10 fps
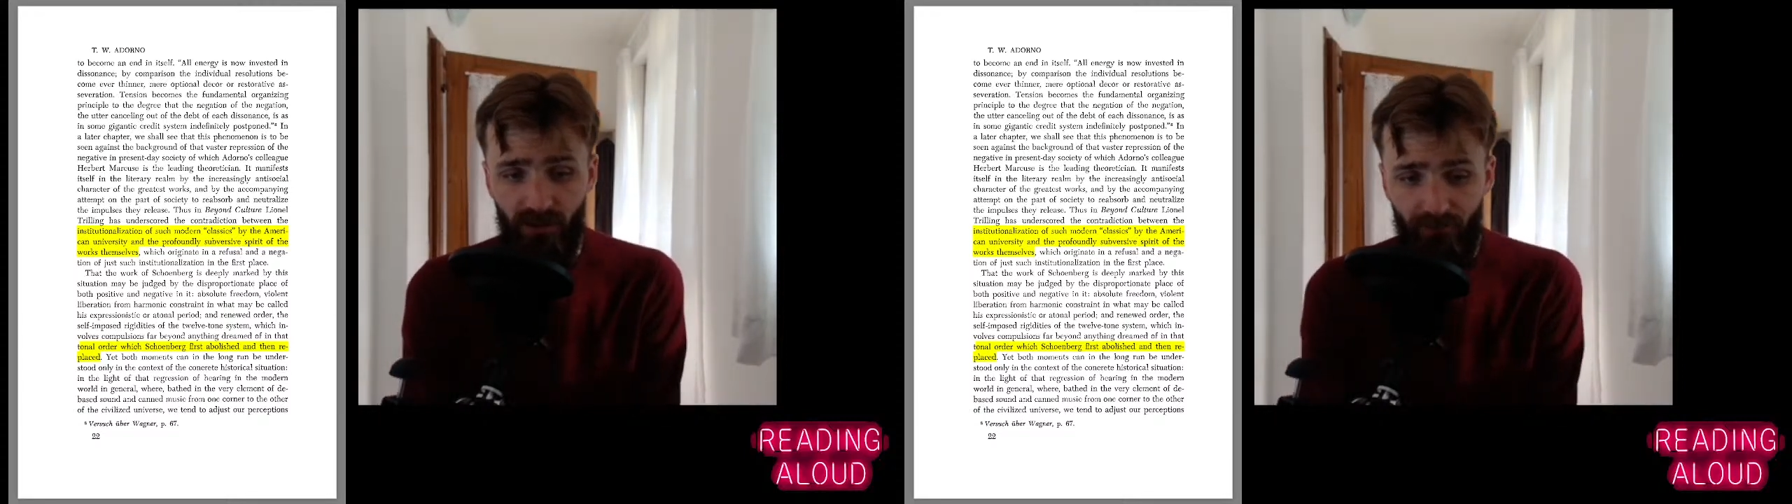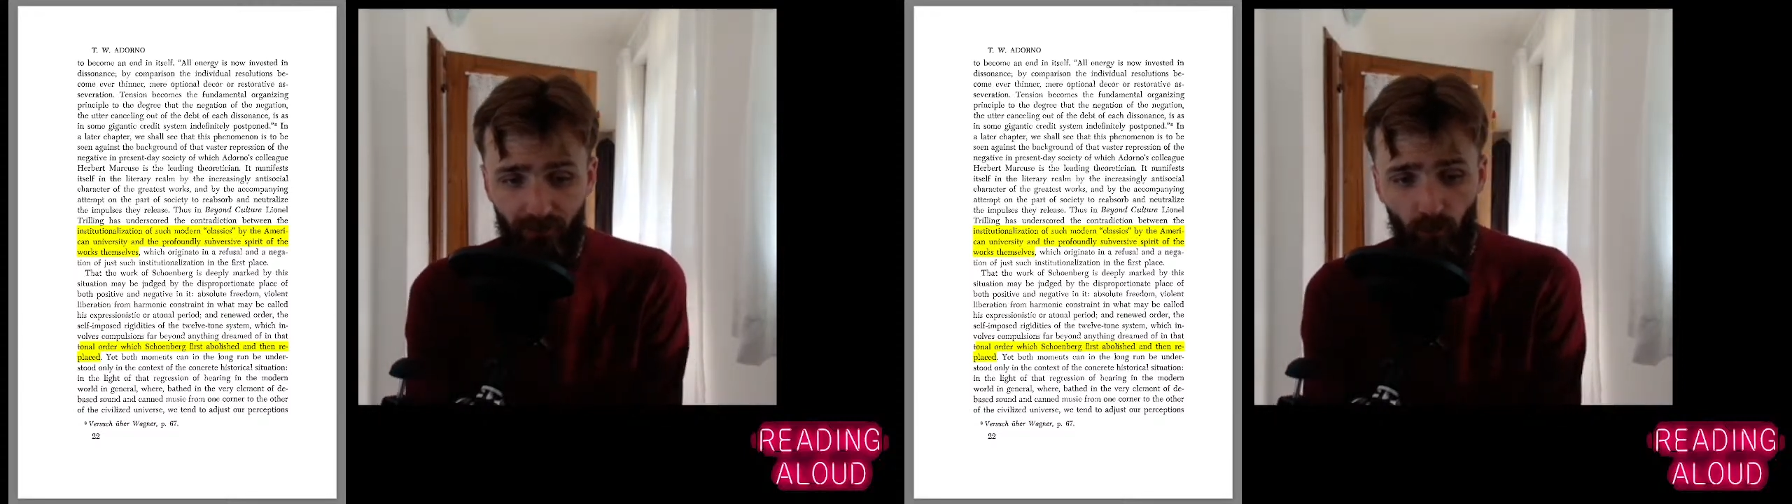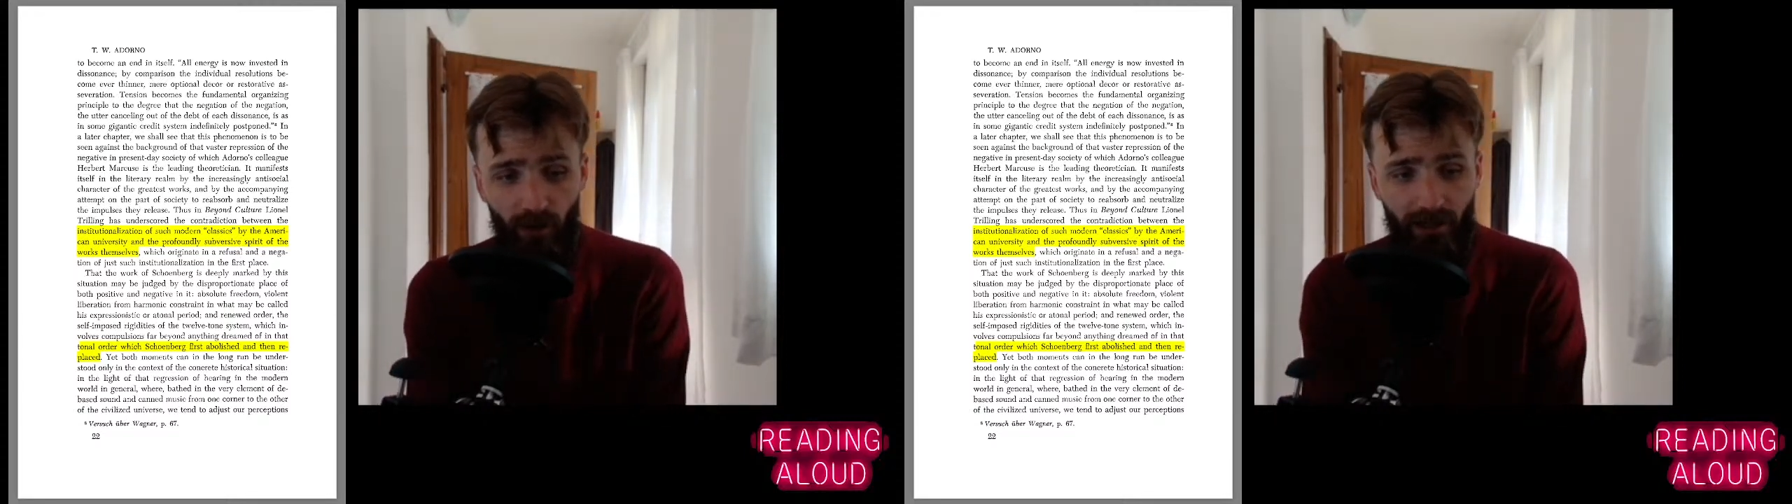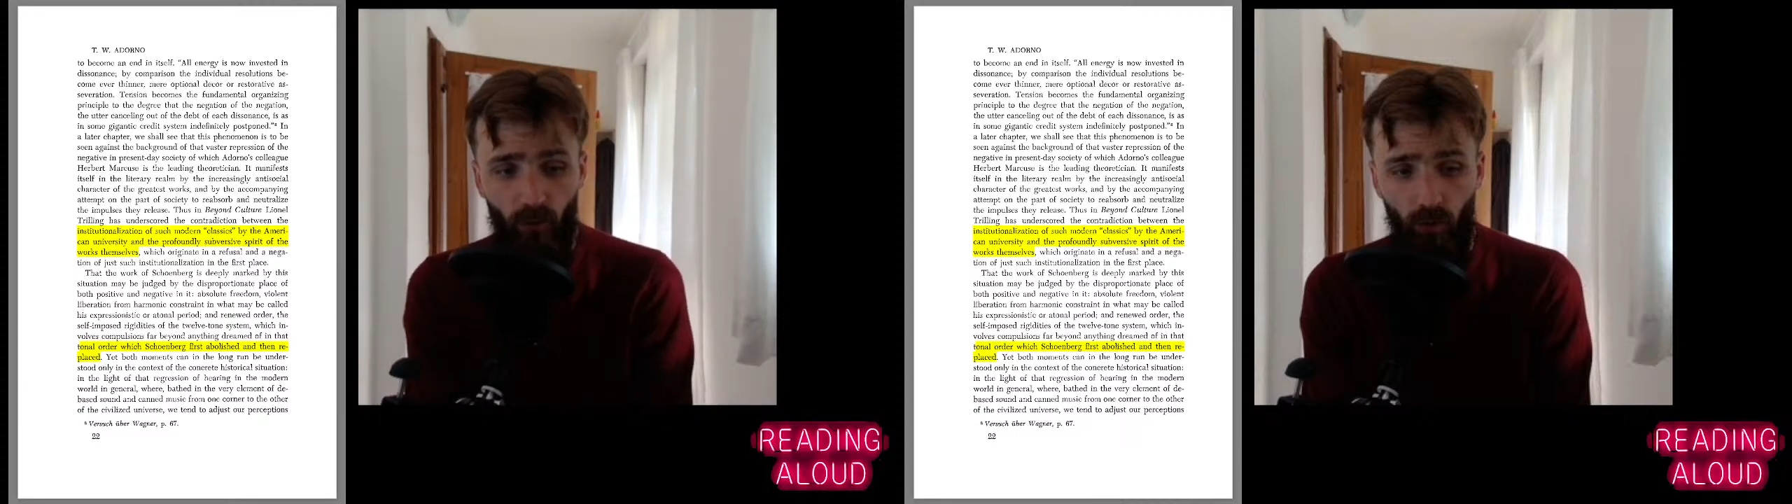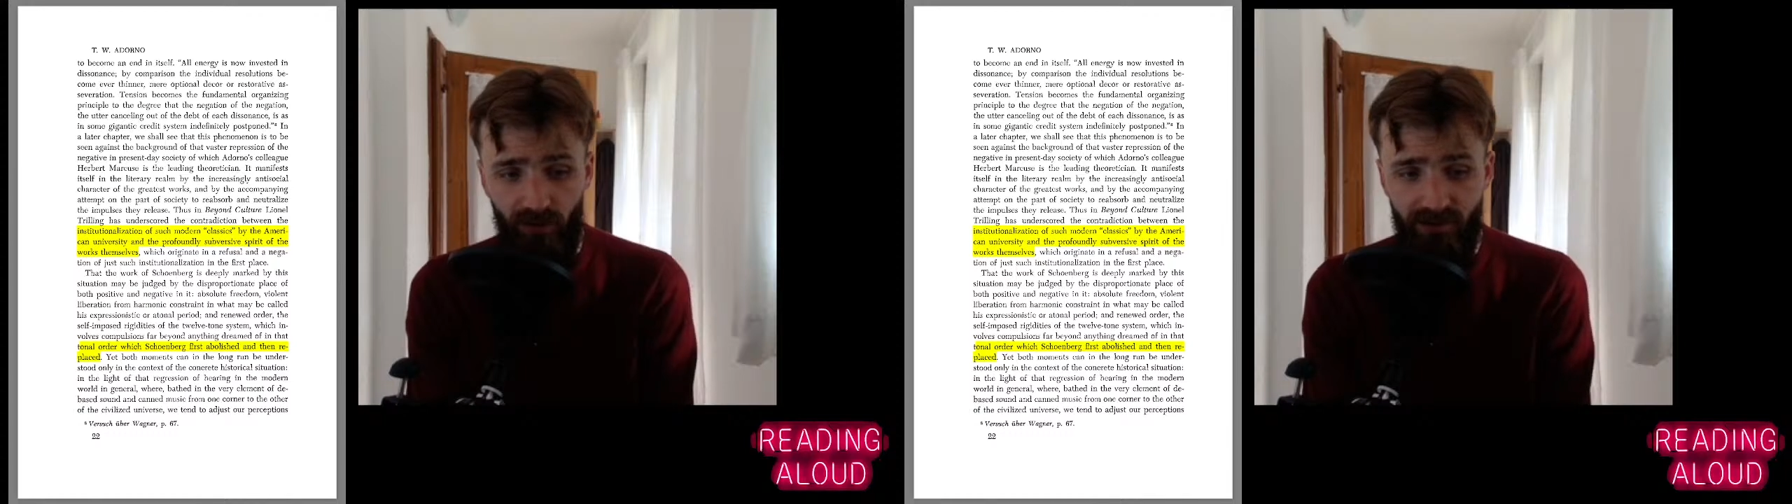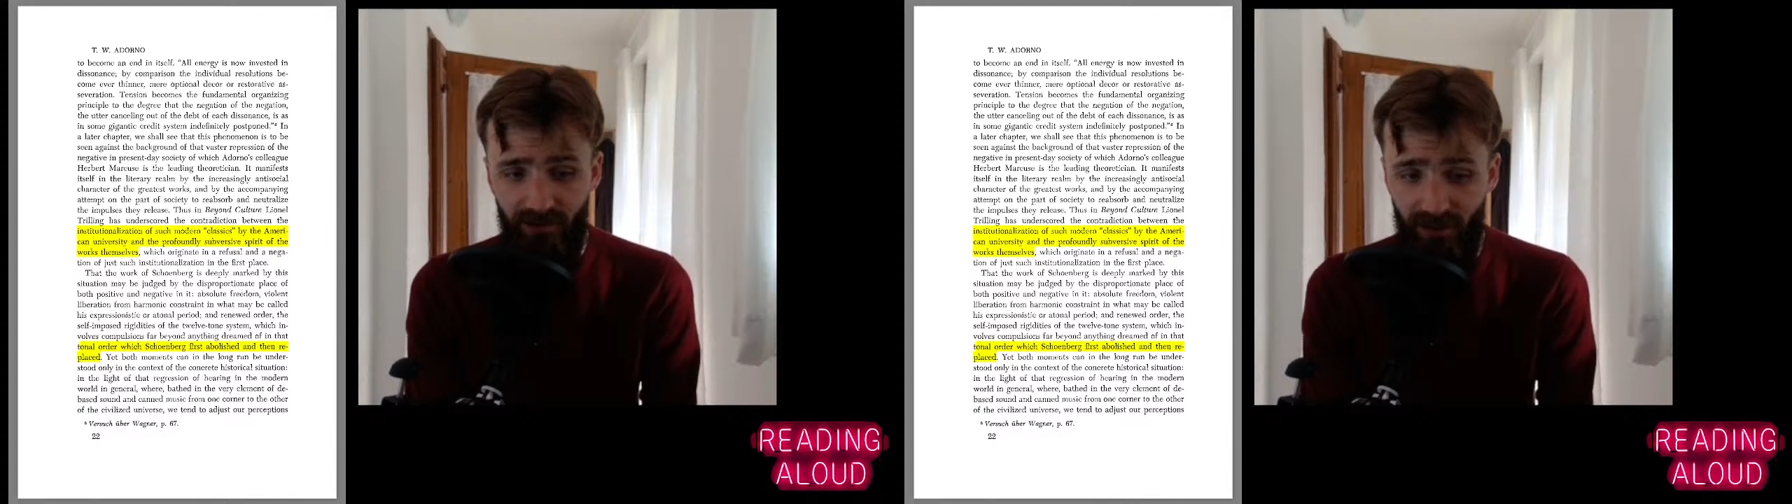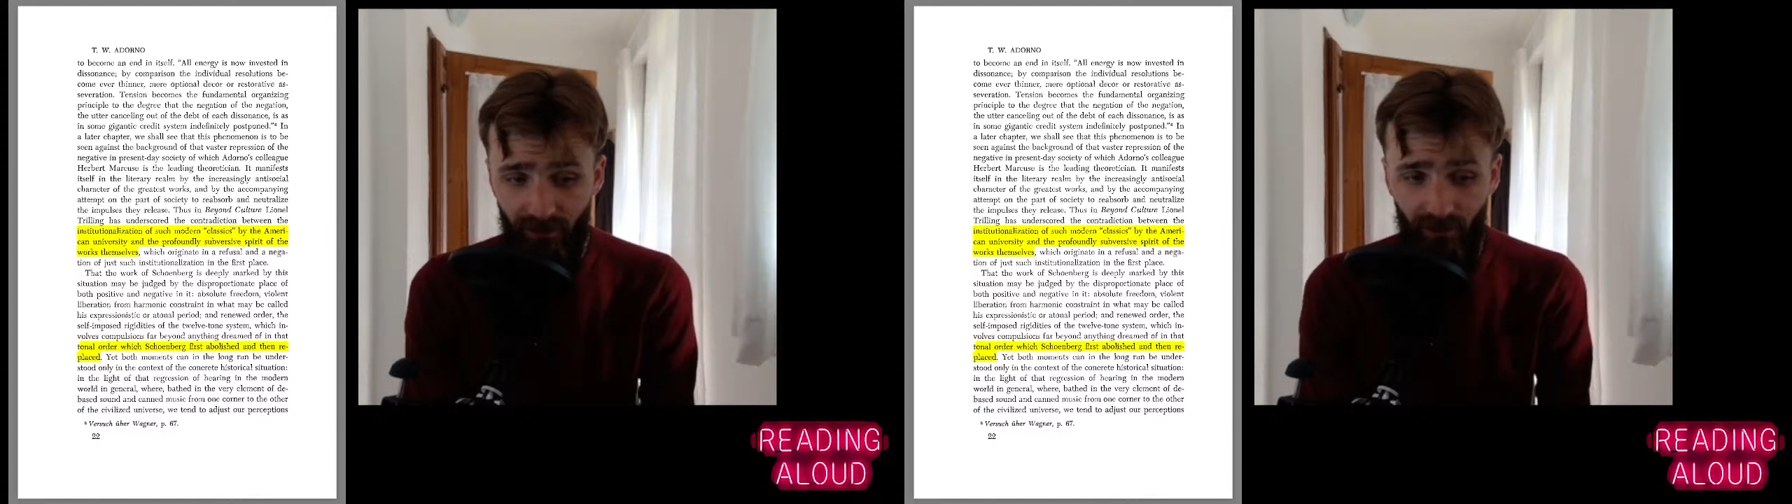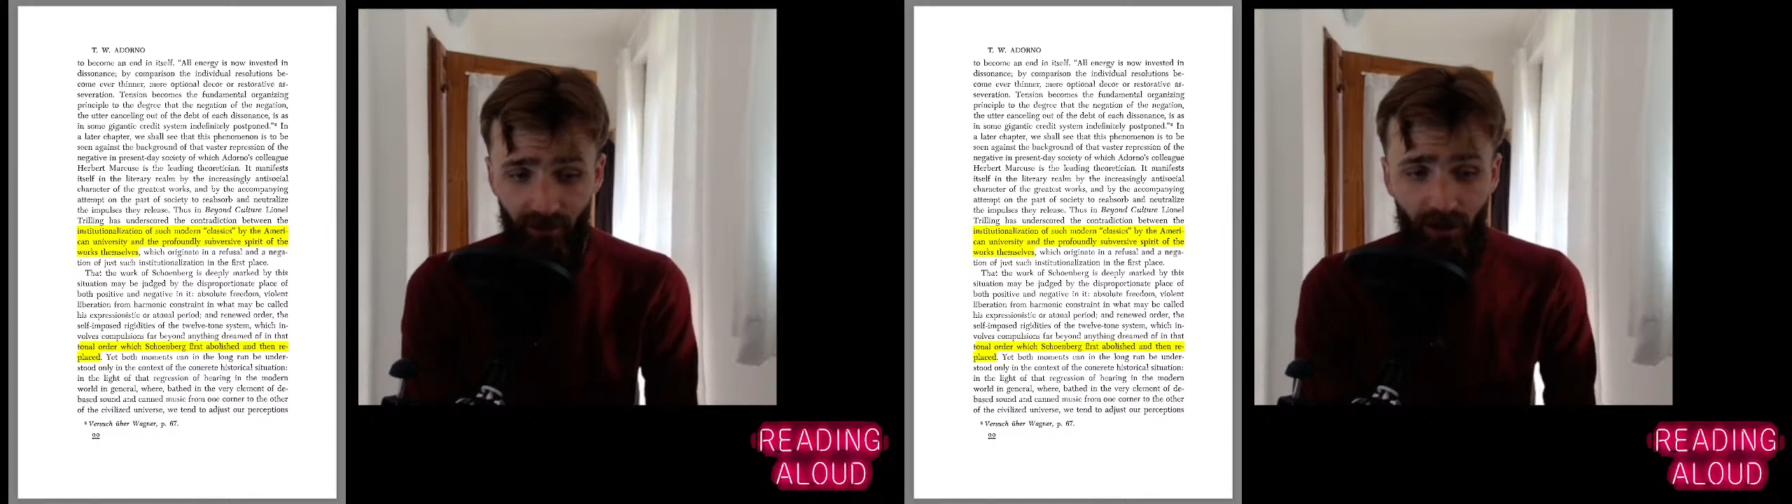from one corner to the
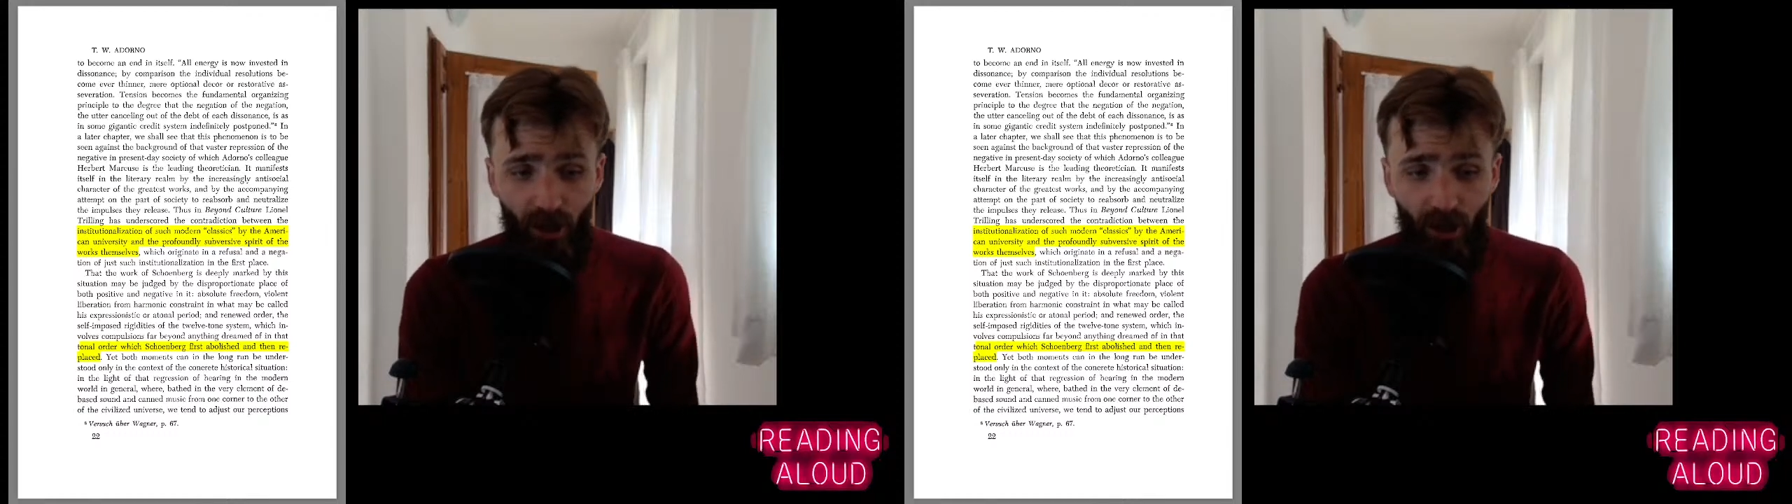other